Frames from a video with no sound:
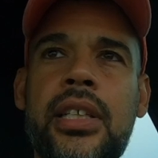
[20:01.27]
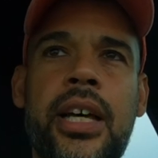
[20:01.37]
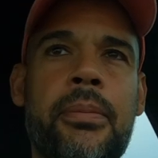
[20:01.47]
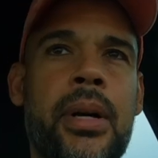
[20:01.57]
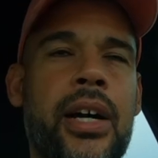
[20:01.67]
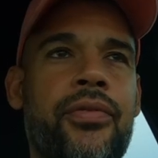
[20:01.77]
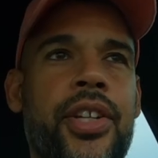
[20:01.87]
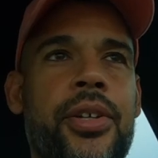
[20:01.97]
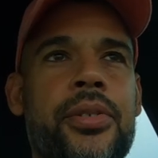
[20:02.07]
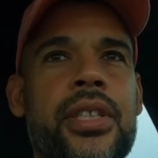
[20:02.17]
a lot of mod
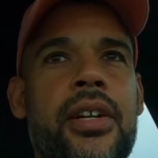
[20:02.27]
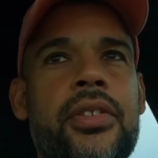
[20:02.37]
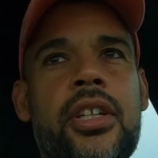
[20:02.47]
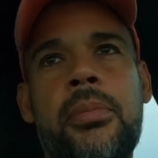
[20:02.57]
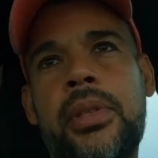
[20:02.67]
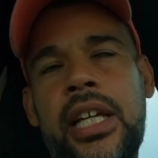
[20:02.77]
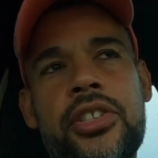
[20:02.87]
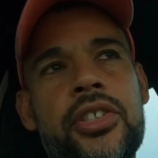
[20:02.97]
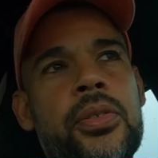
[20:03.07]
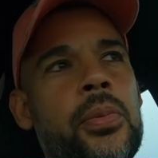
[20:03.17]
videos out there, but
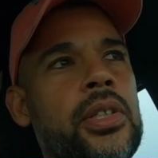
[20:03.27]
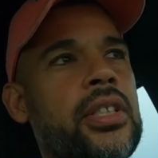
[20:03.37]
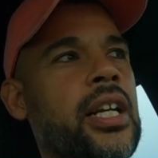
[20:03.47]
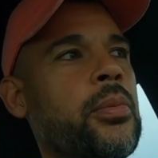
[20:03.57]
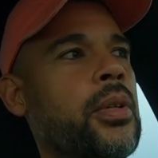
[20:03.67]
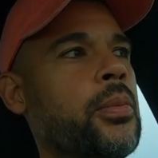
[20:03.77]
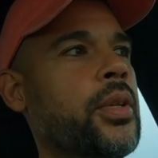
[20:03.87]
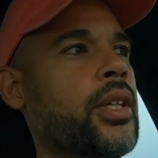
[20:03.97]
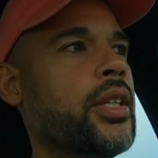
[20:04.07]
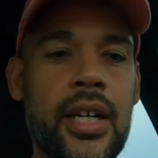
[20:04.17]
that's just the ones that I went
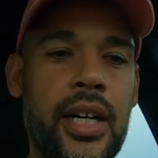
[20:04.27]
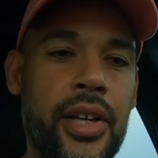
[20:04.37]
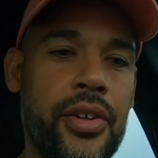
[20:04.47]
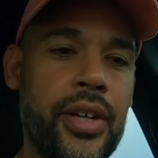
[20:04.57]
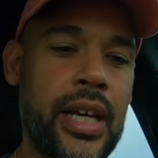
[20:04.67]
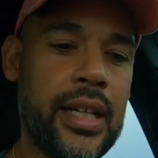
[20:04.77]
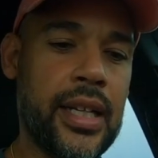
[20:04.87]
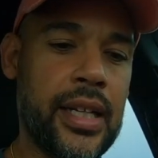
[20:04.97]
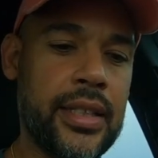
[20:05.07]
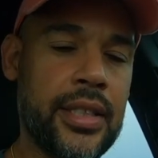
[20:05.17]
with. Other than that,
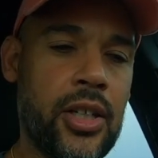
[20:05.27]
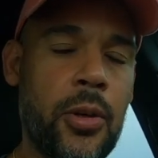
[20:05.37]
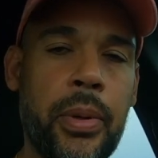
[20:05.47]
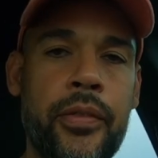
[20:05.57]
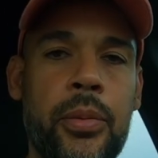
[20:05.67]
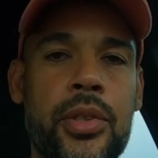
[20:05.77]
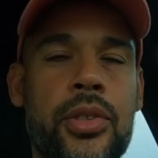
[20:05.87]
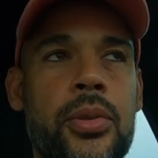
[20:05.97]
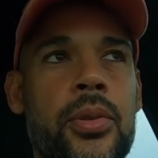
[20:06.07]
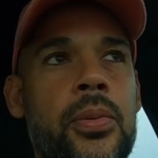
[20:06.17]
guys, I hope
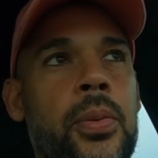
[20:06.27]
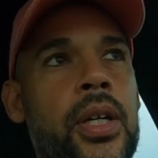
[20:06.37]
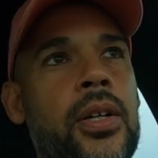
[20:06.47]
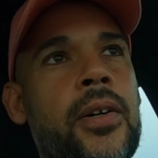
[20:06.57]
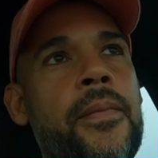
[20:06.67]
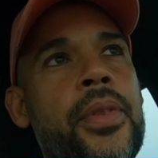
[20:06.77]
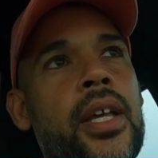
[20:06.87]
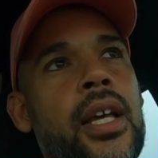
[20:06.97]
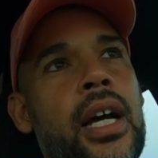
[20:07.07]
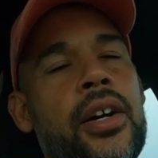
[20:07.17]
everyone's doing well.
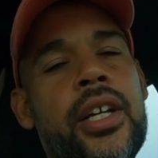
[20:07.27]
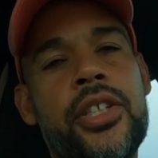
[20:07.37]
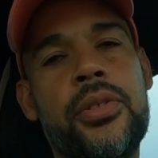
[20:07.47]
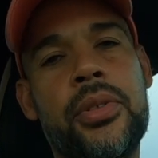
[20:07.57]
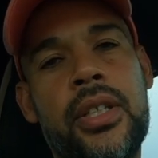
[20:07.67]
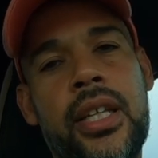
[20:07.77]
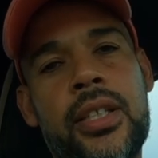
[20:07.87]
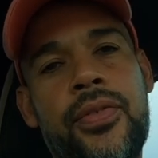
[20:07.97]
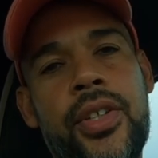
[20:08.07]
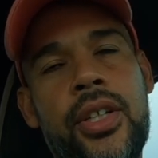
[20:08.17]
I'll catch you in the
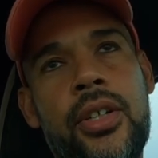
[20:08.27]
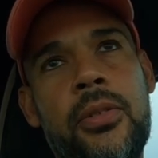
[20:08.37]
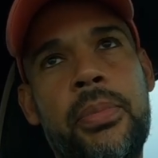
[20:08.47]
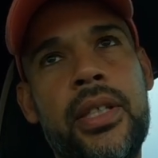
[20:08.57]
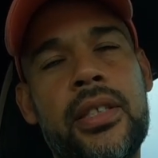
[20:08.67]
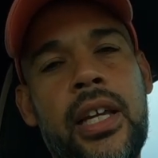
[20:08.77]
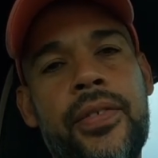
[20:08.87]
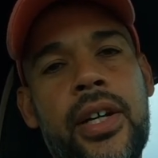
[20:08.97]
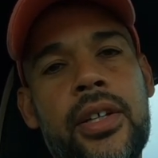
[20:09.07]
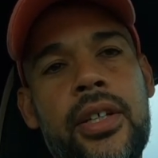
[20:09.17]
next video. Be
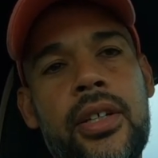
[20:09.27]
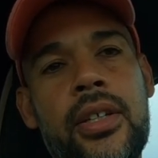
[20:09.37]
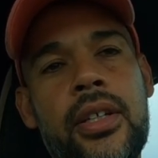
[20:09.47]
safe out here.